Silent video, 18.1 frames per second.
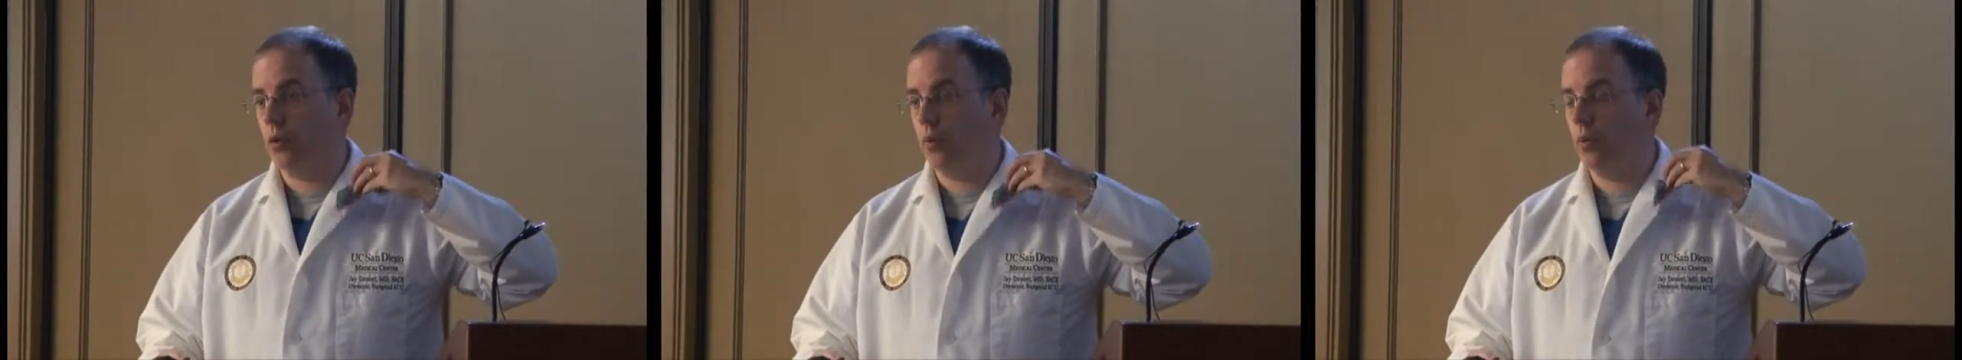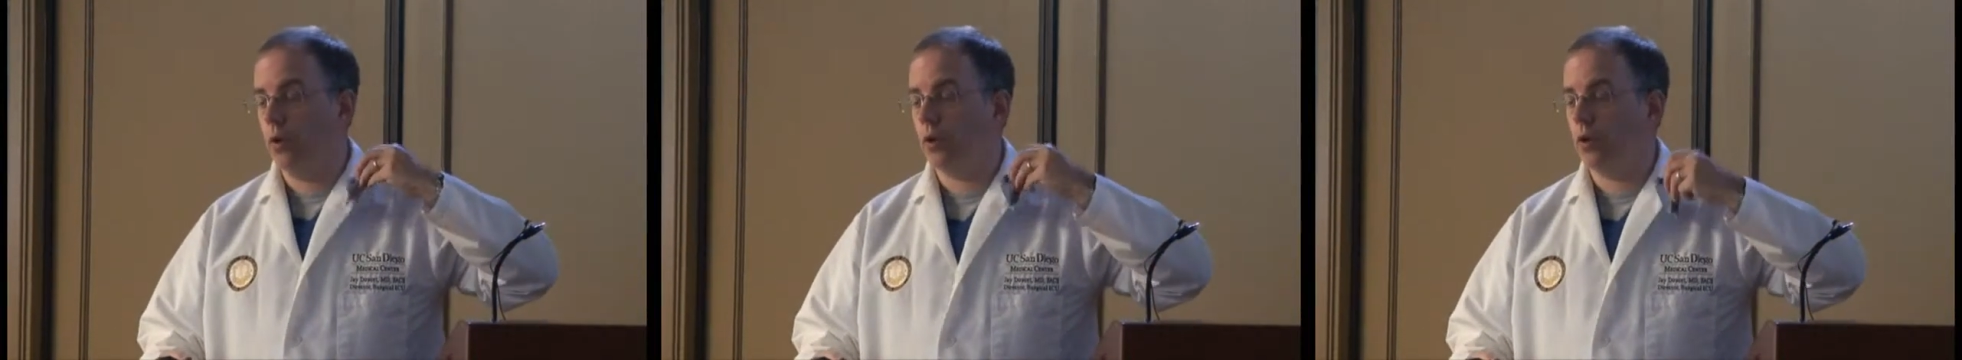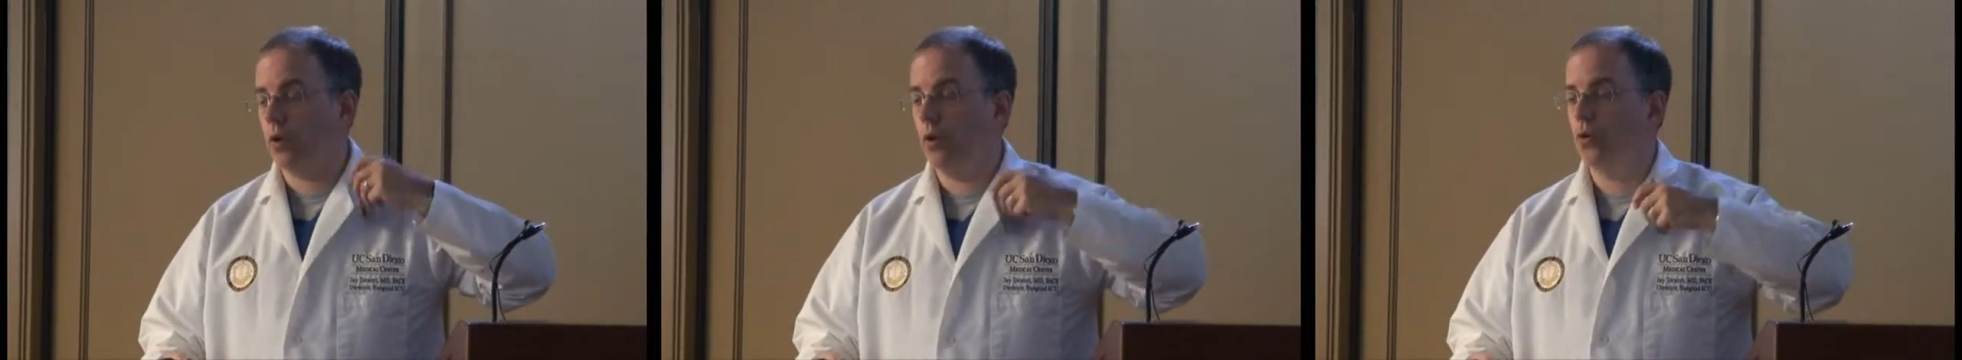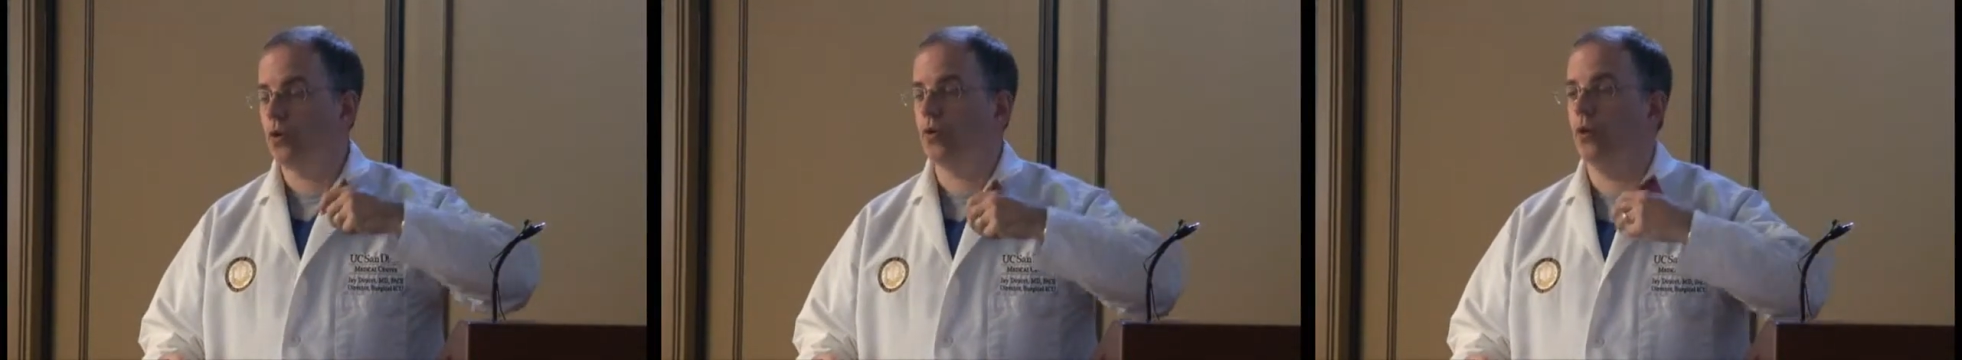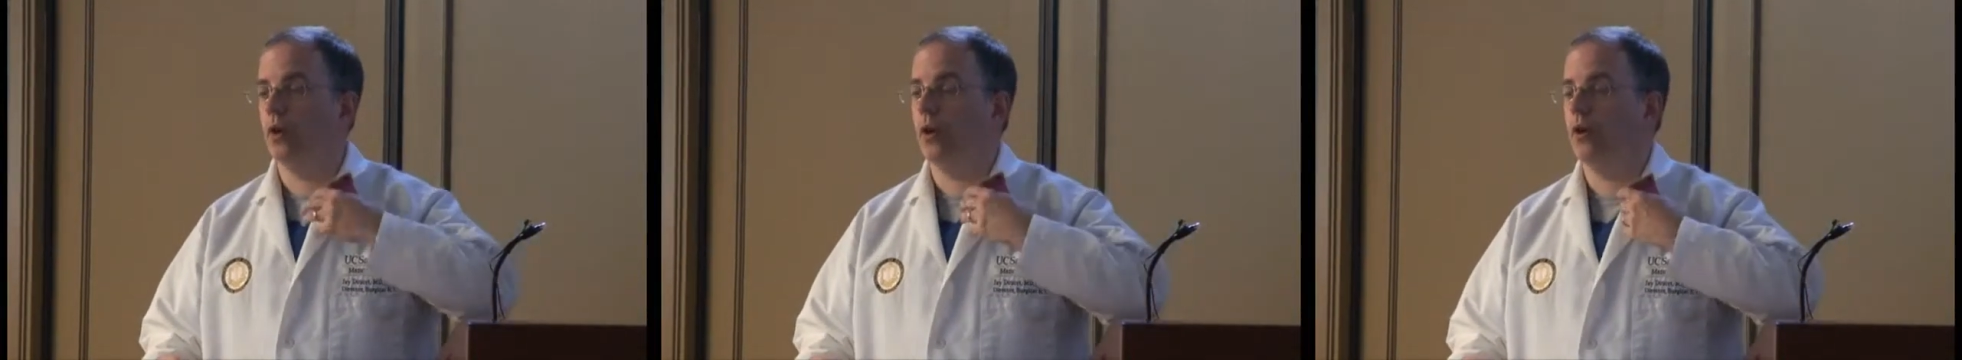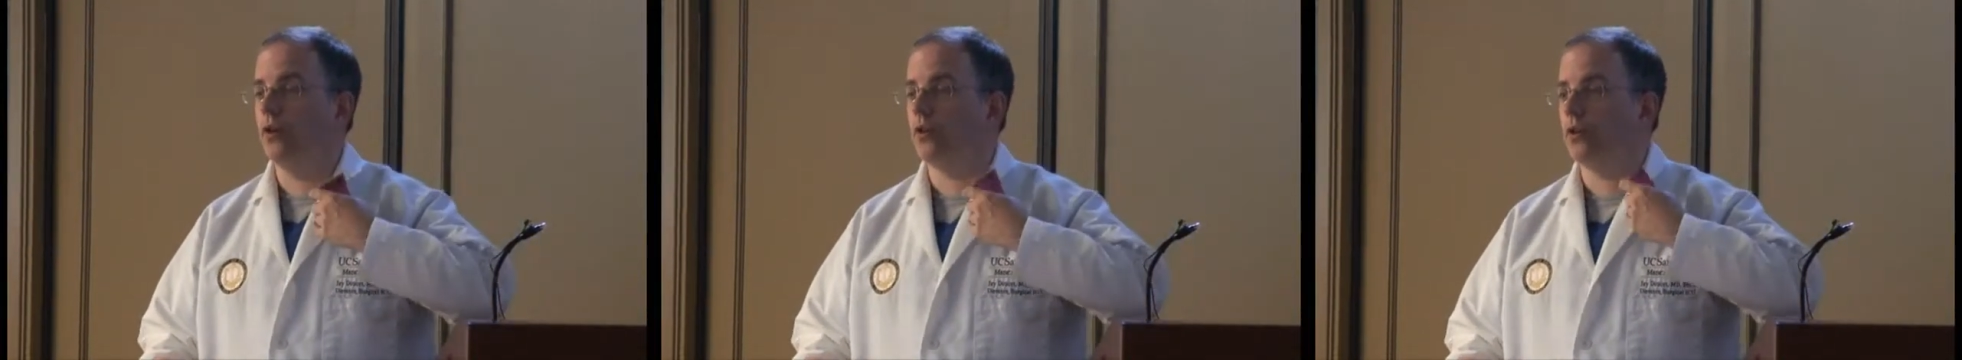co what code
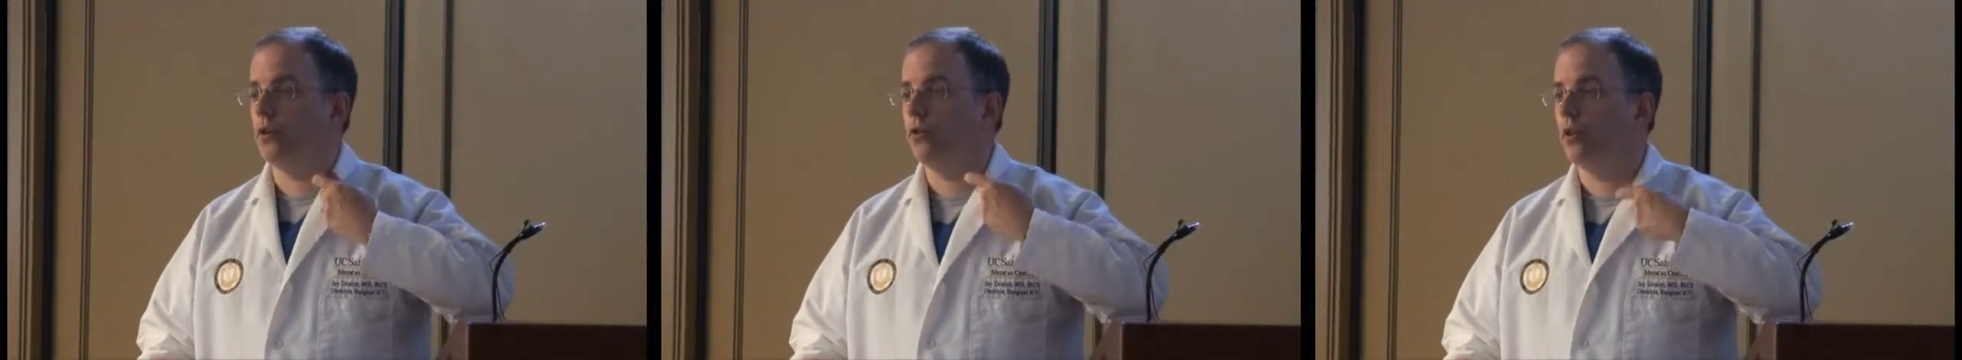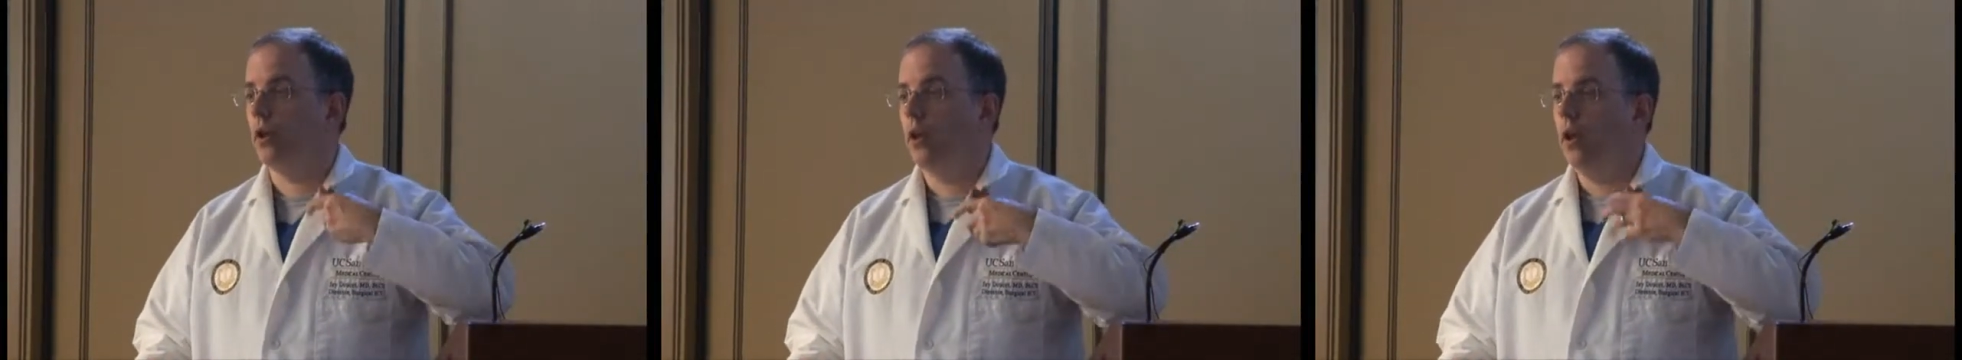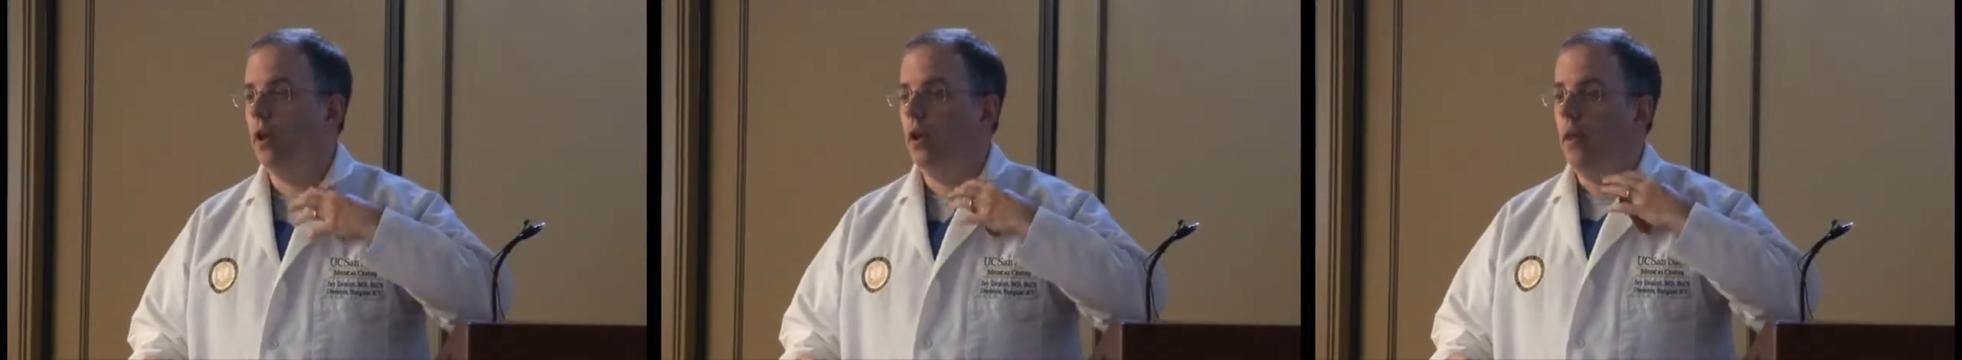triage is.